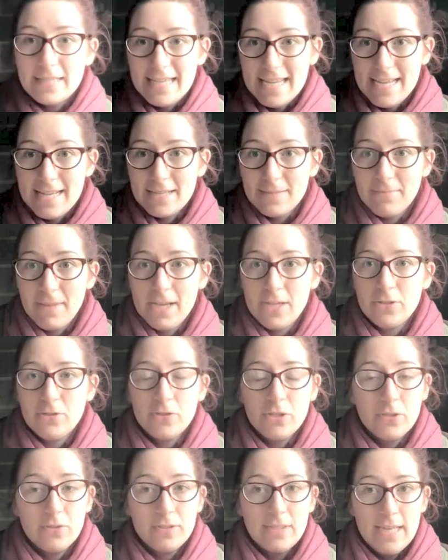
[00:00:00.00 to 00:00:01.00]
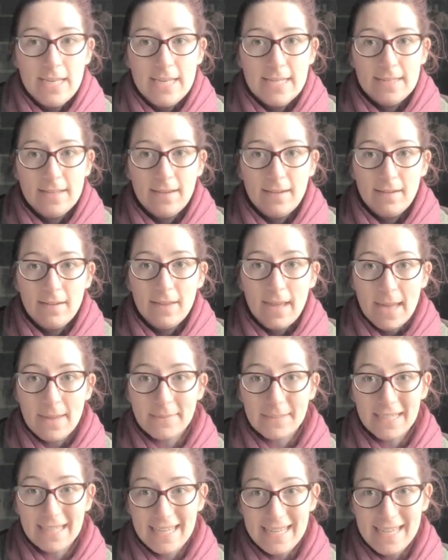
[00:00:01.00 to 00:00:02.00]
teats. Make sure your teats are
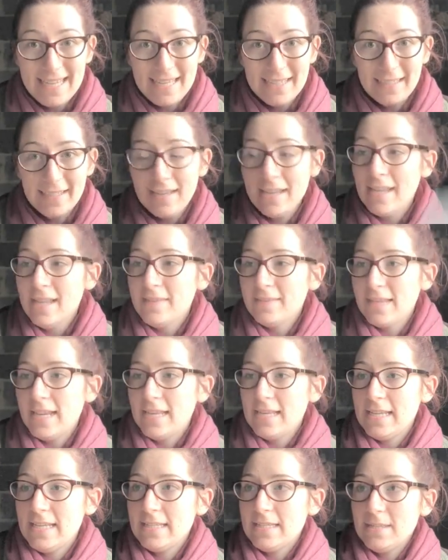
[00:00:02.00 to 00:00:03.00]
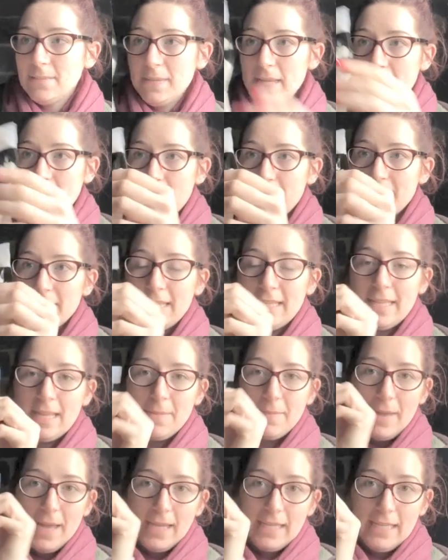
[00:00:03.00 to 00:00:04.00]
kept clean. They need to be kept in
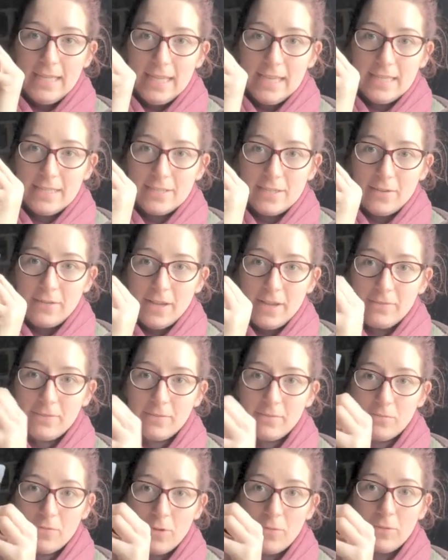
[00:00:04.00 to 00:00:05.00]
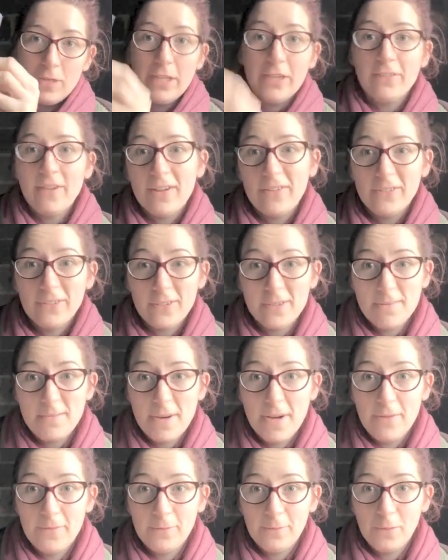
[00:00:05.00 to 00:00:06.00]
their packet. Don't have them rolling around on the
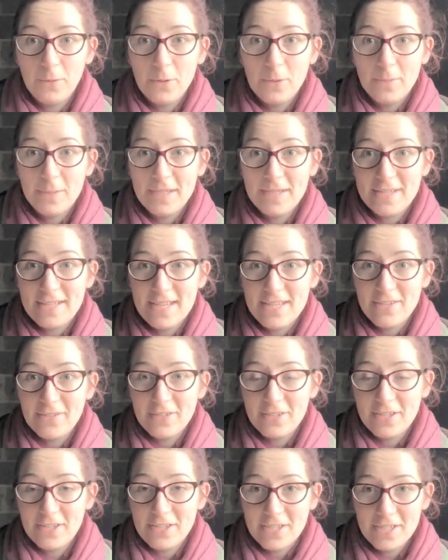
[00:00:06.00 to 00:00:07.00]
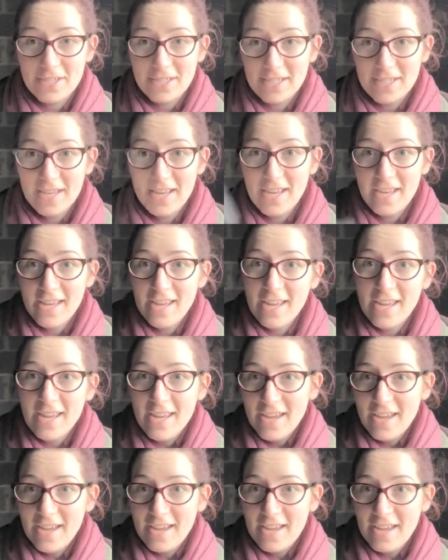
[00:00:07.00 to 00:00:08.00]
barn floor, because then you're going to just
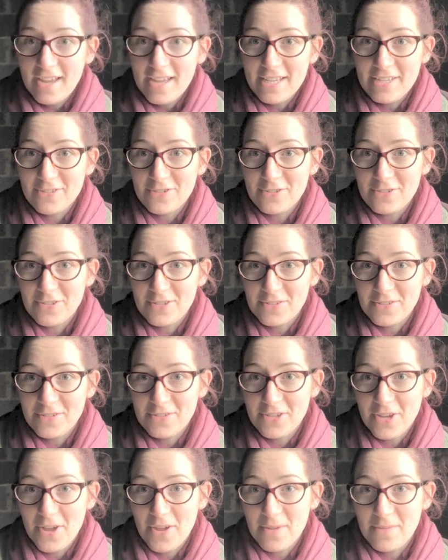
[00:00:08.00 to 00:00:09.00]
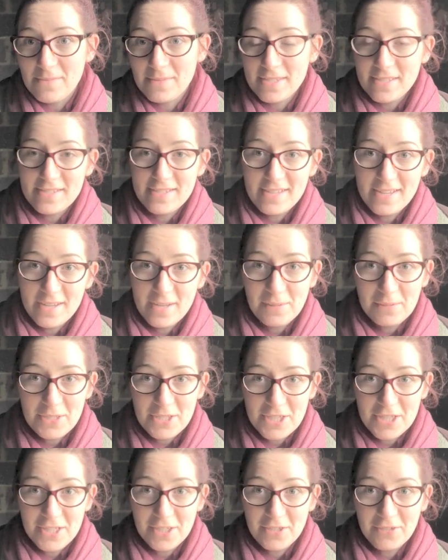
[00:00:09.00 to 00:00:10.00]
introduce germs and dirt,
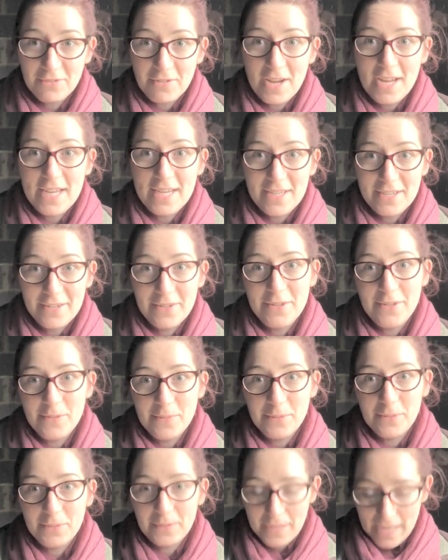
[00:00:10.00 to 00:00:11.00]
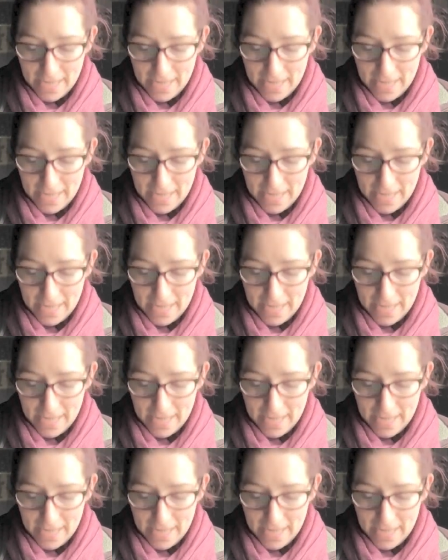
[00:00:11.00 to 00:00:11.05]
which isn't great in a newborn